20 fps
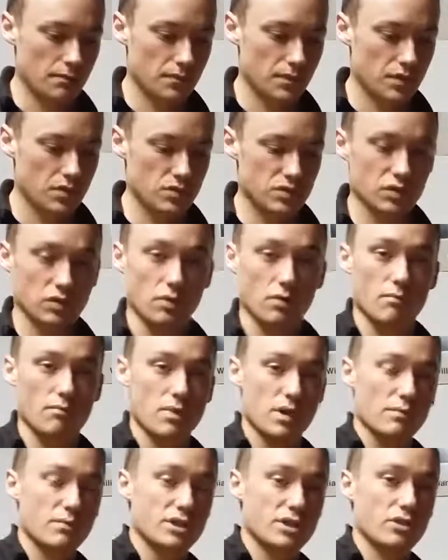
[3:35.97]
there's
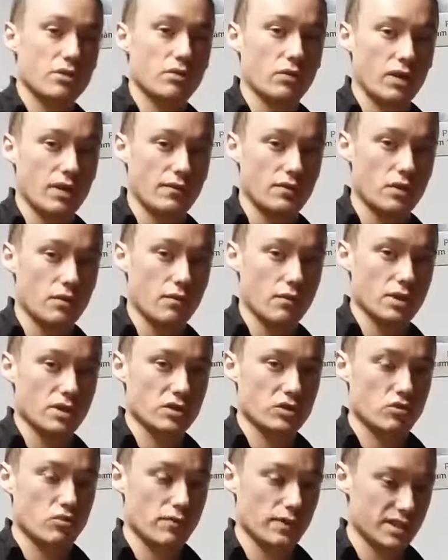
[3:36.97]
material left over. It's
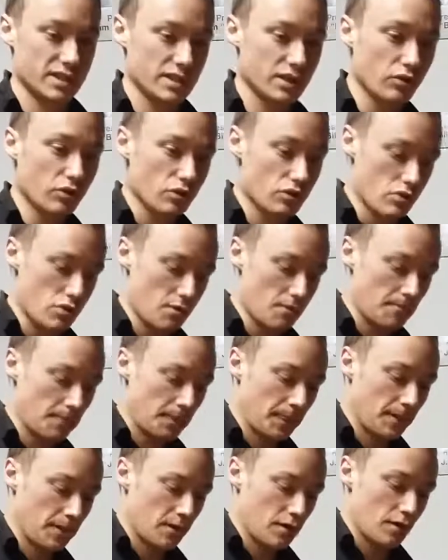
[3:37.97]
sort of a cylinder,
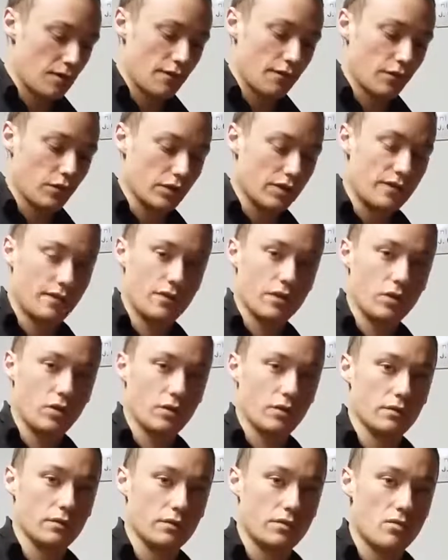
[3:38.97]
fully
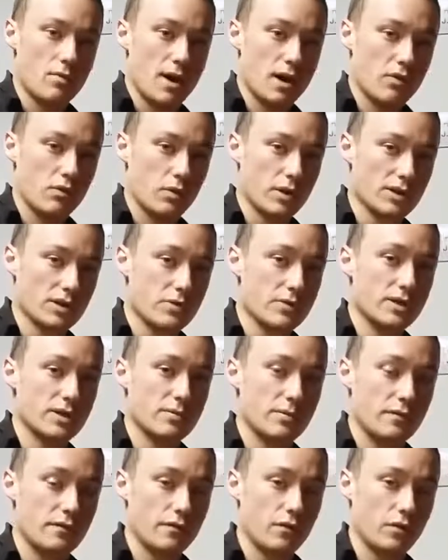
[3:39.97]
filled, no matter what, it's always going to
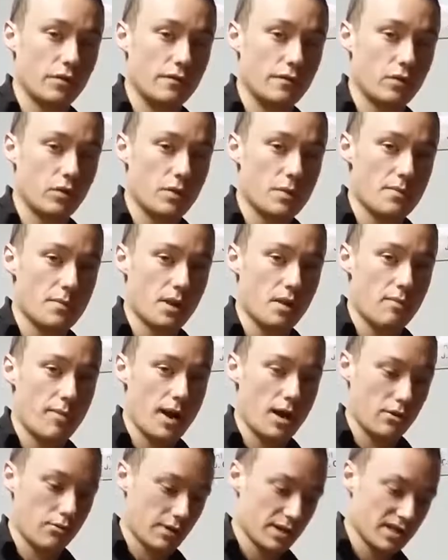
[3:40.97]
be fully filled with metal
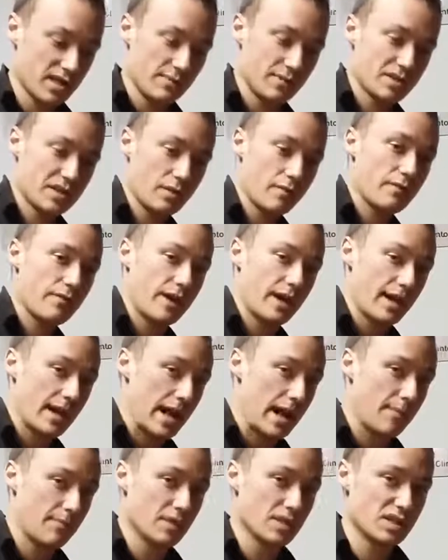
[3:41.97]
powder, except some of that
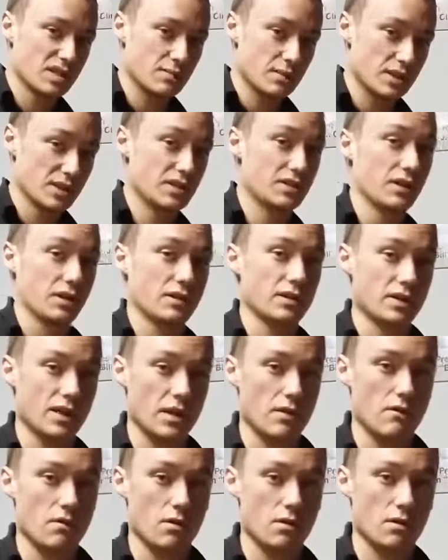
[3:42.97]
happens to be stuck together.